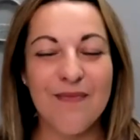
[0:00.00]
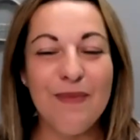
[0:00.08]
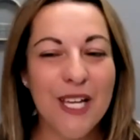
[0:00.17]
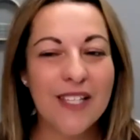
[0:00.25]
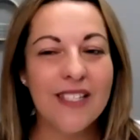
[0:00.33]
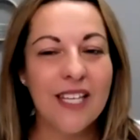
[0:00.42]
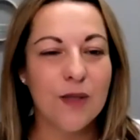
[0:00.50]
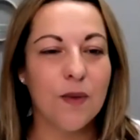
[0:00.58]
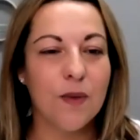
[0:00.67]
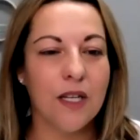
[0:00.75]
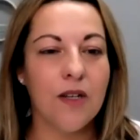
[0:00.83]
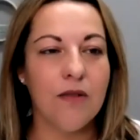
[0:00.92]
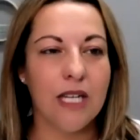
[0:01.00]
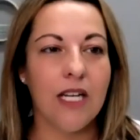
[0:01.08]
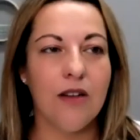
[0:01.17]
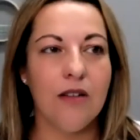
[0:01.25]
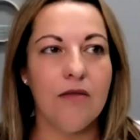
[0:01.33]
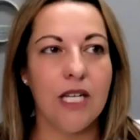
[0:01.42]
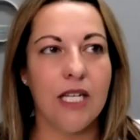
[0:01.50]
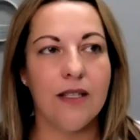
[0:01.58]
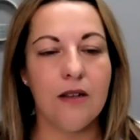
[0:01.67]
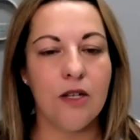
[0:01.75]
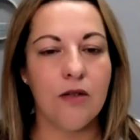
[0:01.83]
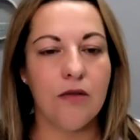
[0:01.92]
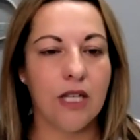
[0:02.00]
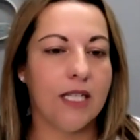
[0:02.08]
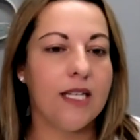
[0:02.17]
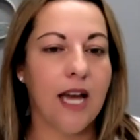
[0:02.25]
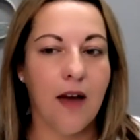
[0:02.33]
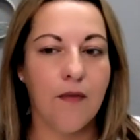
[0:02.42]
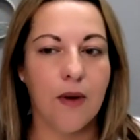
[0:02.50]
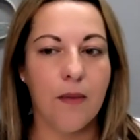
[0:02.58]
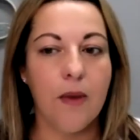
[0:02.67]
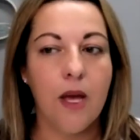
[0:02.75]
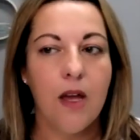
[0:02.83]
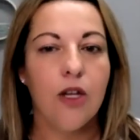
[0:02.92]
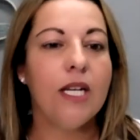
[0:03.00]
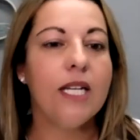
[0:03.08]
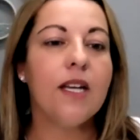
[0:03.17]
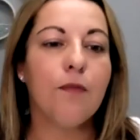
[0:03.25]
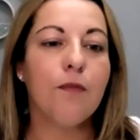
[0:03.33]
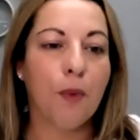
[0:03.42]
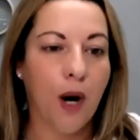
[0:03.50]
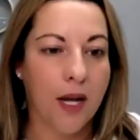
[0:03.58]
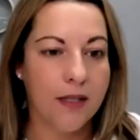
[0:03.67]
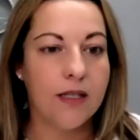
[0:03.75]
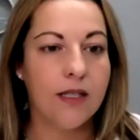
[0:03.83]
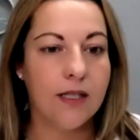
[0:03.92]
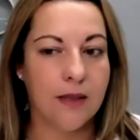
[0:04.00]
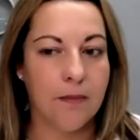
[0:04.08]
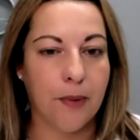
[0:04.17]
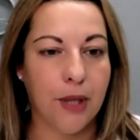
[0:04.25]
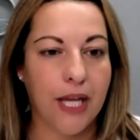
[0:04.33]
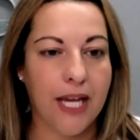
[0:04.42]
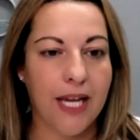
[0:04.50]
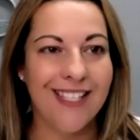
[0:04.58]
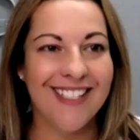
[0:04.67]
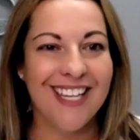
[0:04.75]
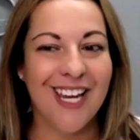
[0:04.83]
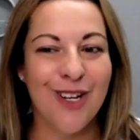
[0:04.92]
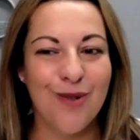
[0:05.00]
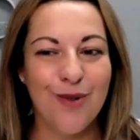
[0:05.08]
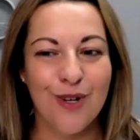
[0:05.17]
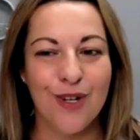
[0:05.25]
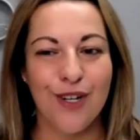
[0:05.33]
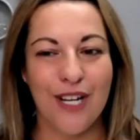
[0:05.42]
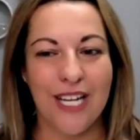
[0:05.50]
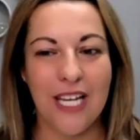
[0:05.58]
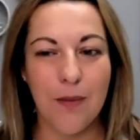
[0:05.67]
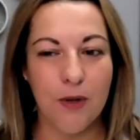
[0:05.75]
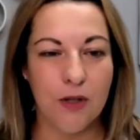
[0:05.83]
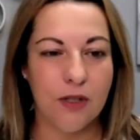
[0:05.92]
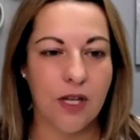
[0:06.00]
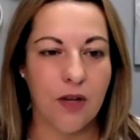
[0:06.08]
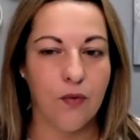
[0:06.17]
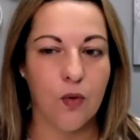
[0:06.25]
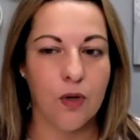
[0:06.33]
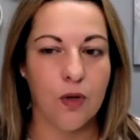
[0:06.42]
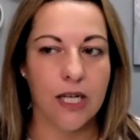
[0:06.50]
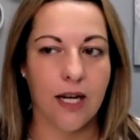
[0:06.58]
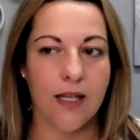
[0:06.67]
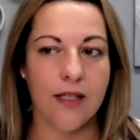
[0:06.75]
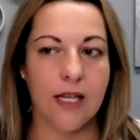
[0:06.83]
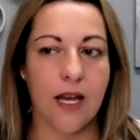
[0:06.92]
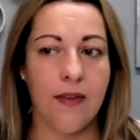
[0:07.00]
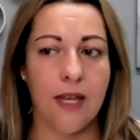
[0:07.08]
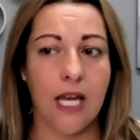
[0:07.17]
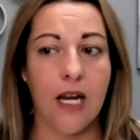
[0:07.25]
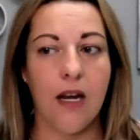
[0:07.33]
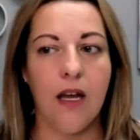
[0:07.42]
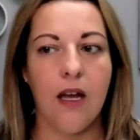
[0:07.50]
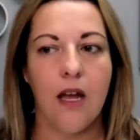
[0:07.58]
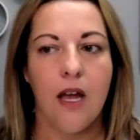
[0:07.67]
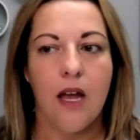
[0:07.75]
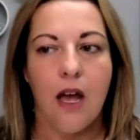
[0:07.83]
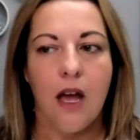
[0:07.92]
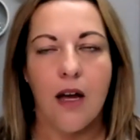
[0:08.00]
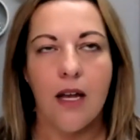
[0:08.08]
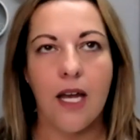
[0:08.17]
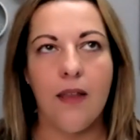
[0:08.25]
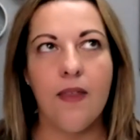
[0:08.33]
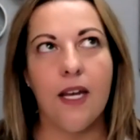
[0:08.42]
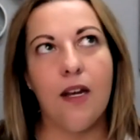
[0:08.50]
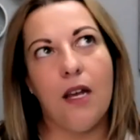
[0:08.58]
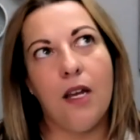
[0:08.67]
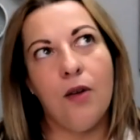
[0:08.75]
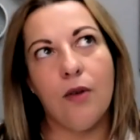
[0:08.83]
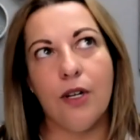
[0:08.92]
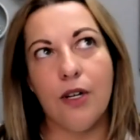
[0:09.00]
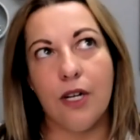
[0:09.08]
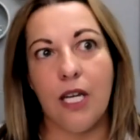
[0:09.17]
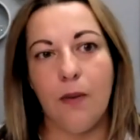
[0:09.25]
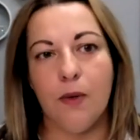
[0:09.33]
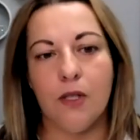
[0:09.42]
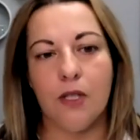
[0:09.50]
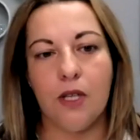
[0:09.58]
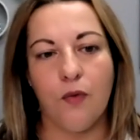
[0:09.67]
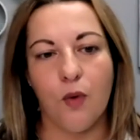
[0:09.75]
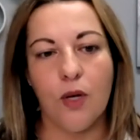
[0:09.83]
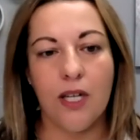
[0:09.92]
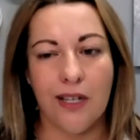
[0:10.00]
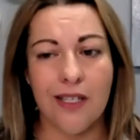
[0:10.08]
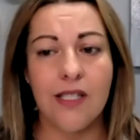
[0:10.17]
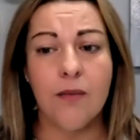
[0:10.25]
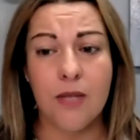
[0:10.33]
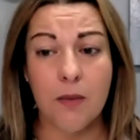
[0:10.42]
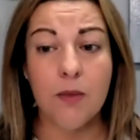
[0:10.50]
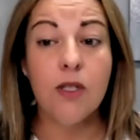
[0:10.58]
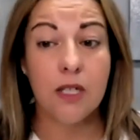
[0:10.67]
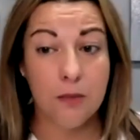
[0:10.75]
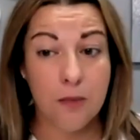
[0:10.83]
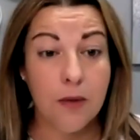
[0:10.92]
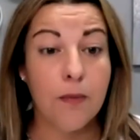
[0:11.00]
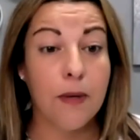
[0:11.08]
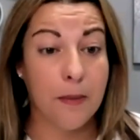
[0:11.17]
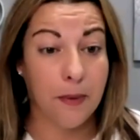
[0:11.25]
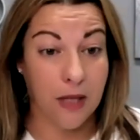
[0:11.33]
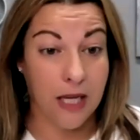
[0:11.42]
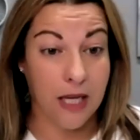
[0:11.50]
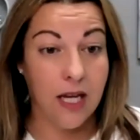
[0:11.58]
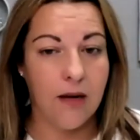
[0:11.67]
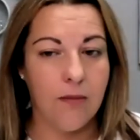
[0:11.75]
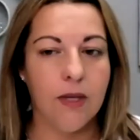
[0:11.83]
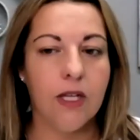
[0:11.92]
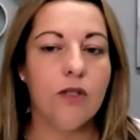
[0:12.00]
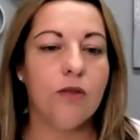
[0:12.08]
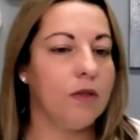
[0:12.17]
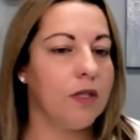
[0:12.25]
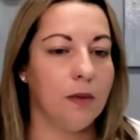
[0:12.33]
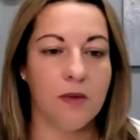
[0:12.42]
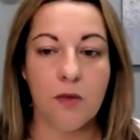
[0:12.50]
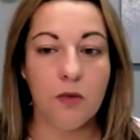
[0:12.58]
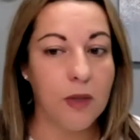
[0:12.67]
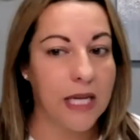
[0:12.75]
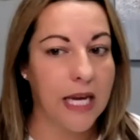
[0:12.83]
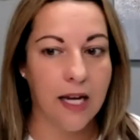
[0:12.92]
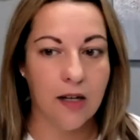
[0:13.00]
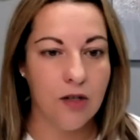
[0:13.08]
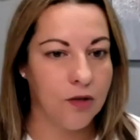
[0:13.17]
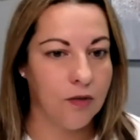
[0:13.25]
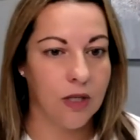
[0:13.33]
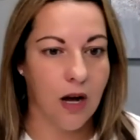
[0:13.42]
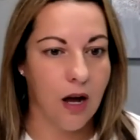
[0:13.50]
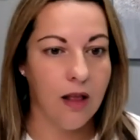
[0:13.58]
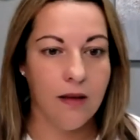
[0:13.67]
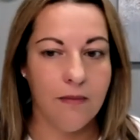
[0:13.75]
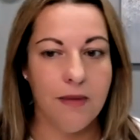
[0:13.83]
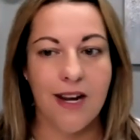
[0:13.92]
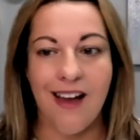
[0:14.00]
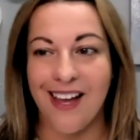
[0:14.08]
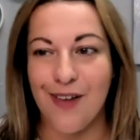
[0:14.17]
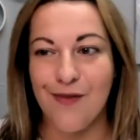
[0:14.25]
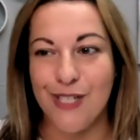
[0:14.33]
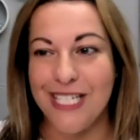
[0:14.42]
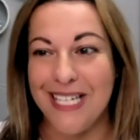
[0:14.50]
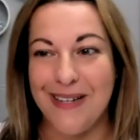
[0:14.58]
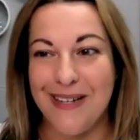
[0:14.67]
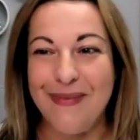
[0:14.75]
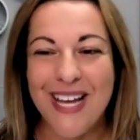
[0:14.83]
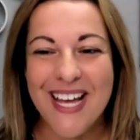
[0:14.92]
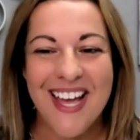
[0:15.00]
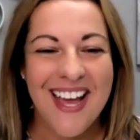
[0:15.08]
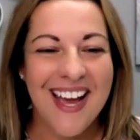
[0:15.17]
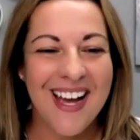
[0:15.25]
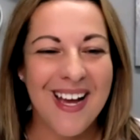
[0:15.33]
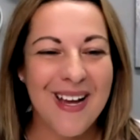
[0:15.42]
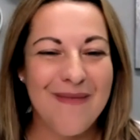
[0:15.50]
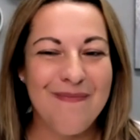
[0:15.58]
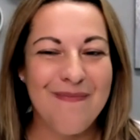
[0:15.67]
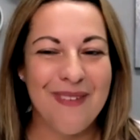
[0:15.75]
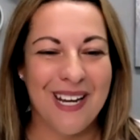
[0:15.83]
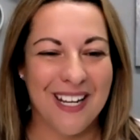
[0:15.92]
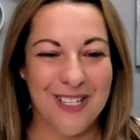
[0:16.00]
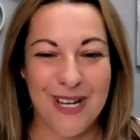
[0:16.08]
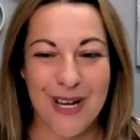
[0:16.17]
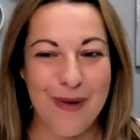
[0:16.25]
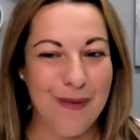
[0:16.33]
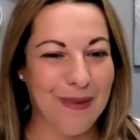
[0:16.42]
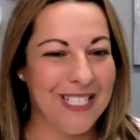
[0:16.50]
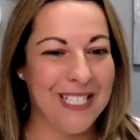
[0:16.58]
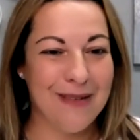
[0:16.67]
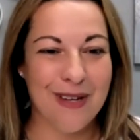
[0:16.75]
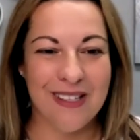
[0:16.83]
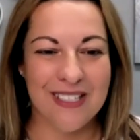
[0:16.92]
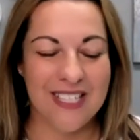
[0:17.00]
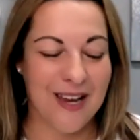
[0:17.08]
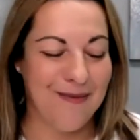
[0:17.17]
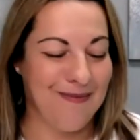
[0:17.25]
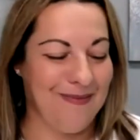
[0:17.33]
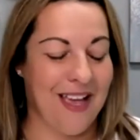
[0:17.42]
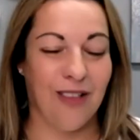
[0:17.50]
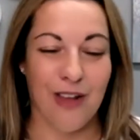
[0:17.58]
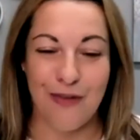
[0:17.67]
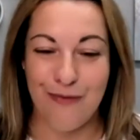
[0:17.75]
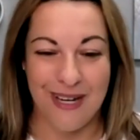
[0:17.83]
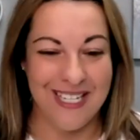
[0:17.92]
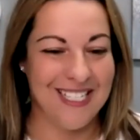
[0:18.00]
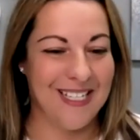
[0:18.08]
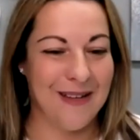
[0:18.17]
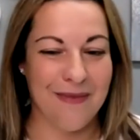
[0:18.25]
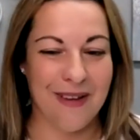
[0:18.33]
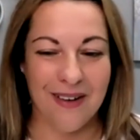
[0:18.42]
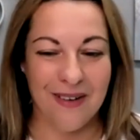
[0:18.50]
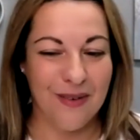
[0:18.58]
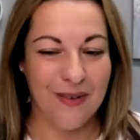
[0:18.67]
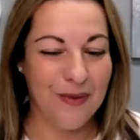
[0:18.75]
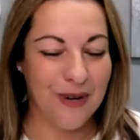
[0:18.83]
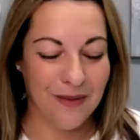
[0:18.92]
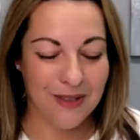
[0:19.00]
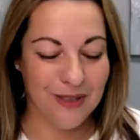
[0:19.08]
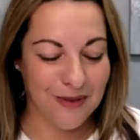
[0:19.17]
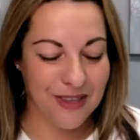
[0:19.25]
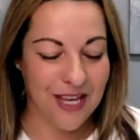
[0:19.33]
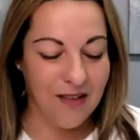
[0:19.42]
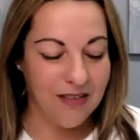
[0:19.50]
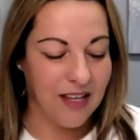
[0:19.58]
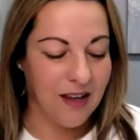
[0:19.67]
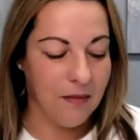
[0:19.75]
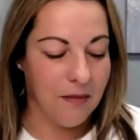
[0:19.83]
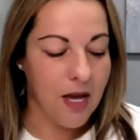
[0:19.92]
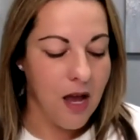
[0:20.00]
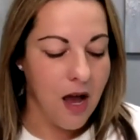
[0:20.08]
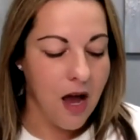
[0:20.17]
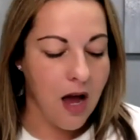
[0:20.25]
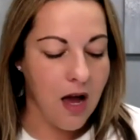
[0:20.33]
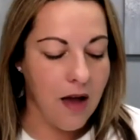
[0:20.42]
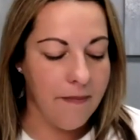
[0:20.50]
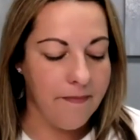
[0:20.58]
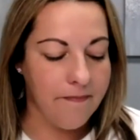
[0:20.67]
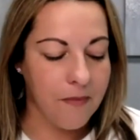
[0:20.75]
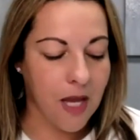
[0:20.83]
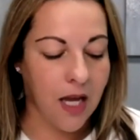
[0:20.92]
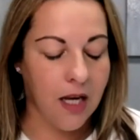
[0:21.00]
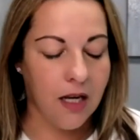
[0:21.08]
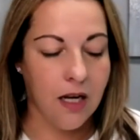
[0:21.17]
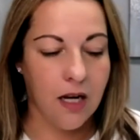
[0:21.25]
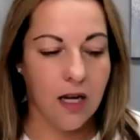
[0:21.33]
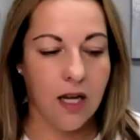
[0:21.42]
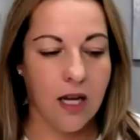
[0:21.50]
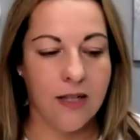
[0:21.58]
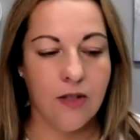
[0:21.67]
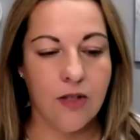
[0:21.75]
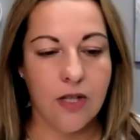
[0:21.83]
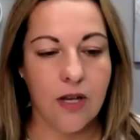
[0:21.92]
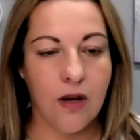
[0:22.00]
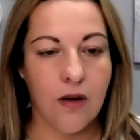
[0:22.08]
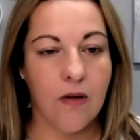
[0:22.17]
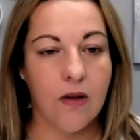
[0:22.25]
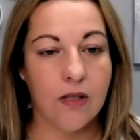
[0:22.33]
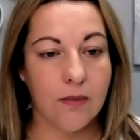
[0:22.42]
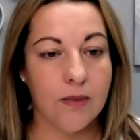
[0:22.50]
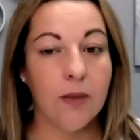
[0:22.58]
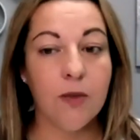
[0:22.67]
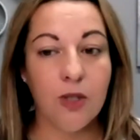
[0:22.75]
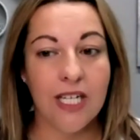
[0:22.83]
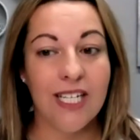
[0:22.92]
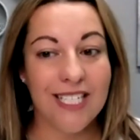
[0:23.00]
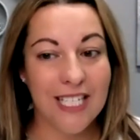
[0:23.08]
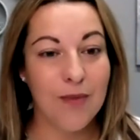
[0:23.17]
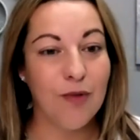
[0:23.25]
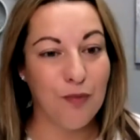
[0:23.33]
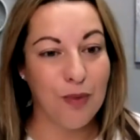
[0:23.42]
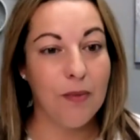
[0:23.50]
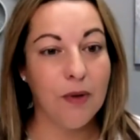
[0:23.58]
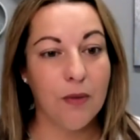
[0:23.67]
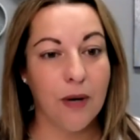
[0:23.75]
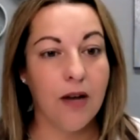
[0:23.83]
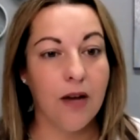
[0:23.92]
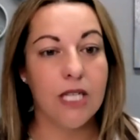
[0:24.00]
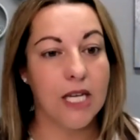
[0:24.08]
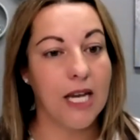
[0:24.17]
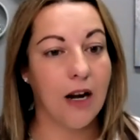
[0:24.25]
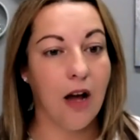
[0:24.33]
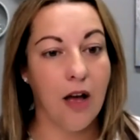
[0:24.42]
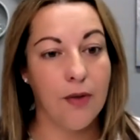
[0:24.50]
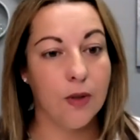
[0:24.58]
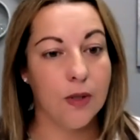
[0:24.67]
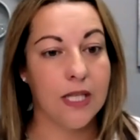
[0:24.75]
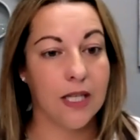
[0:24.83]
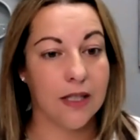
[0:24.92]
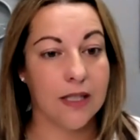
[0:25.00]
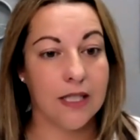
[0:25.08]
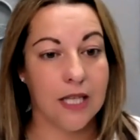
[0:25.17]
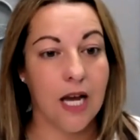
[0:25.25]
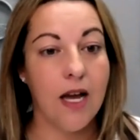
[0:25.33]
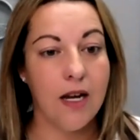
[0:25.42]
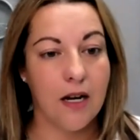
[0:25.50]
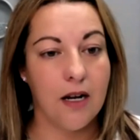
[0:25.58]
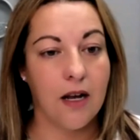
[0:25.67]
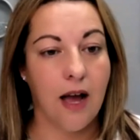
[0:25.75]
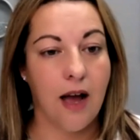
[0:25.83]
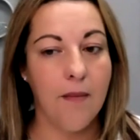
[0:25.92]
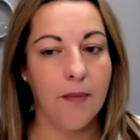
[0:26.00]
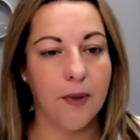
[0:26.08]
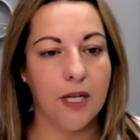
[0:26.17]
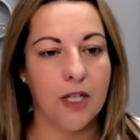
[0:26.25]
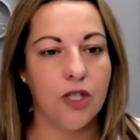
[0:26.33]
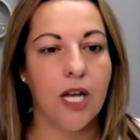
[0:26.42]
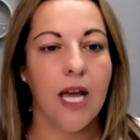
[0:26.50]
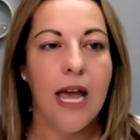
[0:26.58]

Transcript: because that's what you need. You need to have processes in place in order to keep yourself organized, and then in order to keep yourself organized, sometimes you need to bring people in, because sometimes we can't do it all. I mean, I have a team, and I talk about my team all the time. I love my team. I don't know what I would do without them. And so sometimes you need a team of people around to get all those things done and accomplished.